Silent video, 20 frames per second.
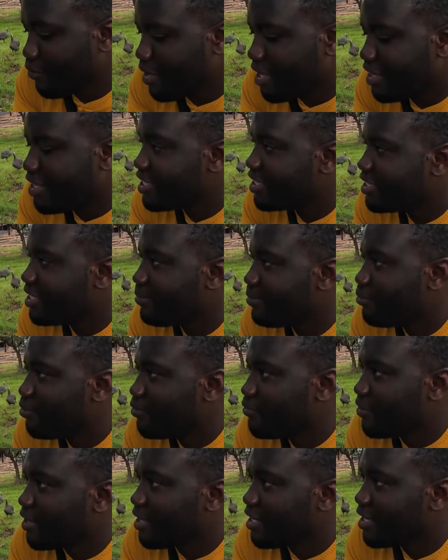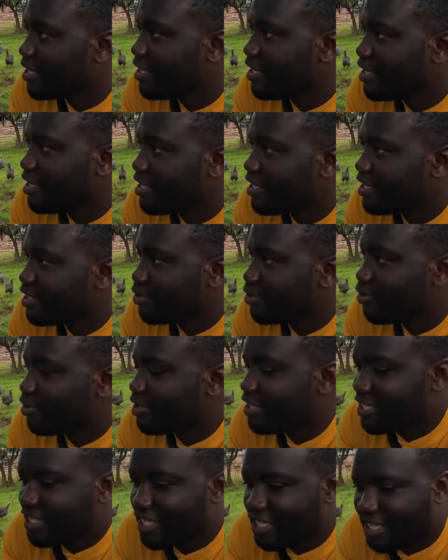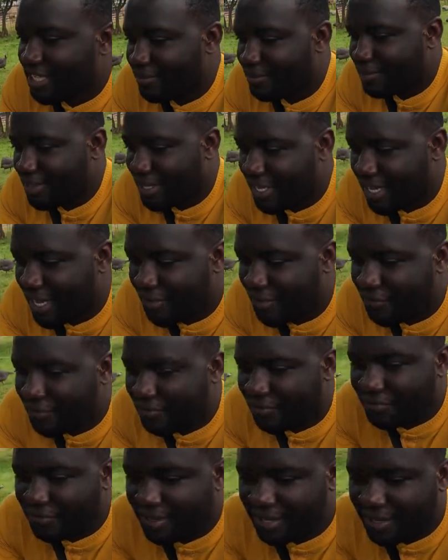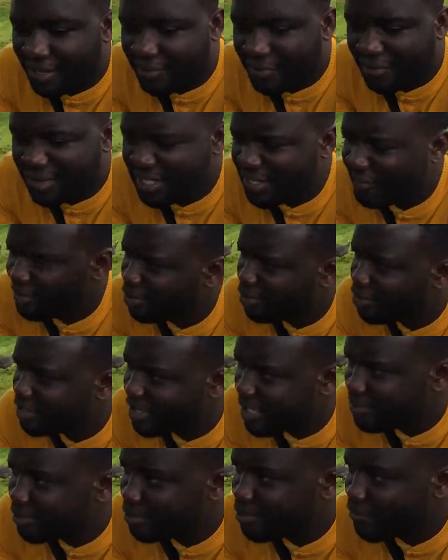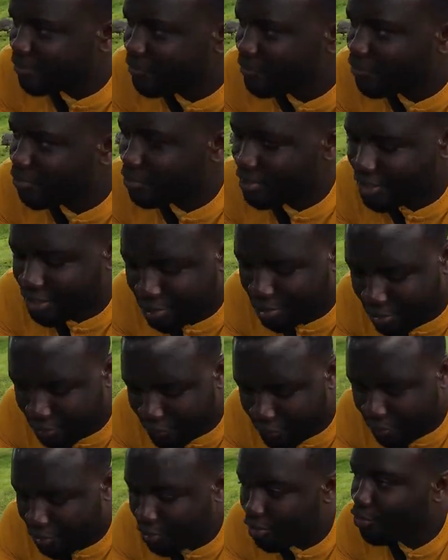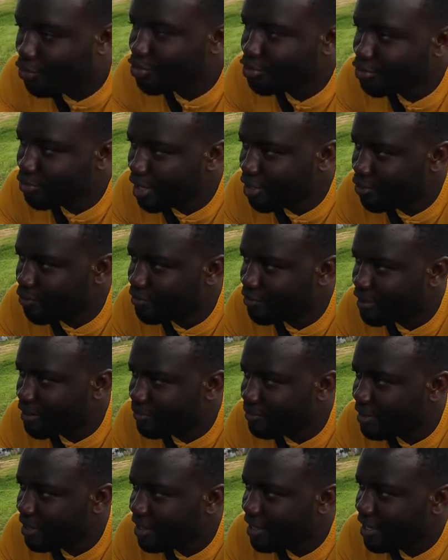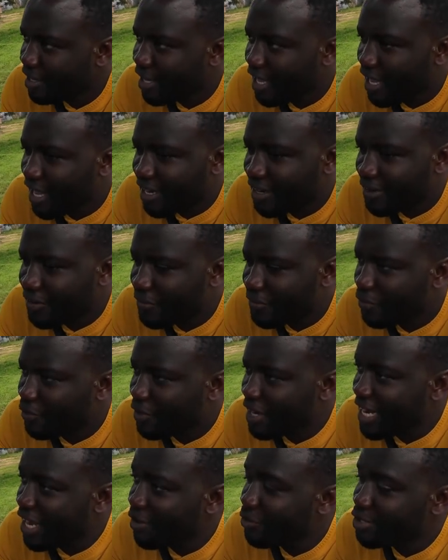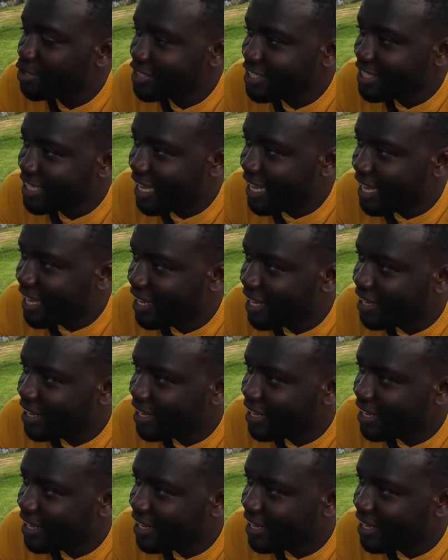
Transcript: where there's the buffet. Yes. So the setup they have uh, several types of food. So yes. frog was one of them. Yeah. And when I was there,